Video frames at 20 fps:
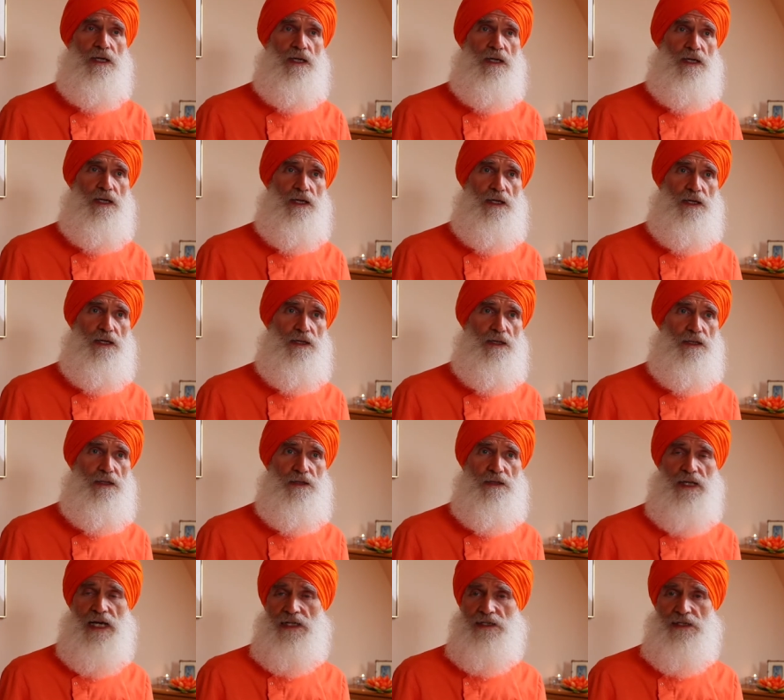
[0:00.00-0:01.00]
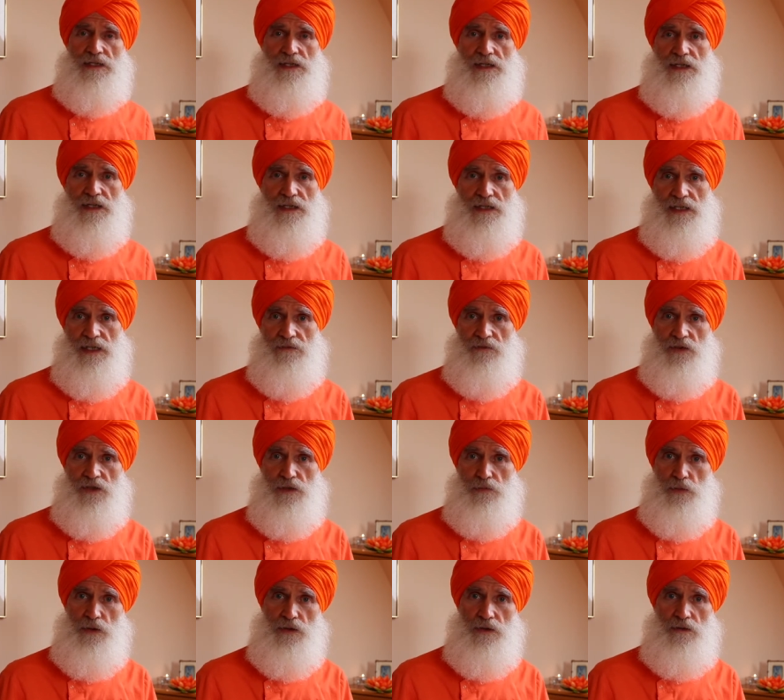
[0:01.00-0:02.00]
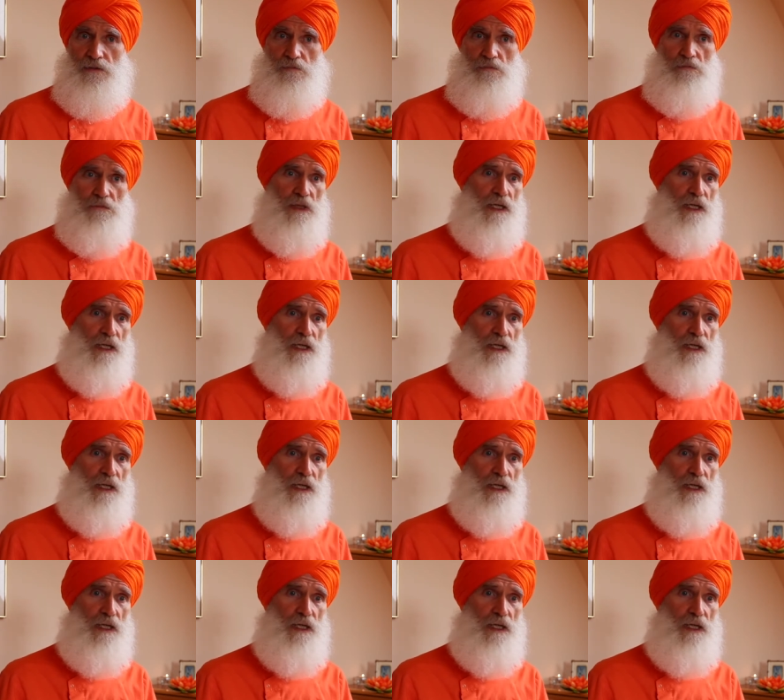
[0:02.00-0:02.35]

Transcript: Uh, that's inevitable.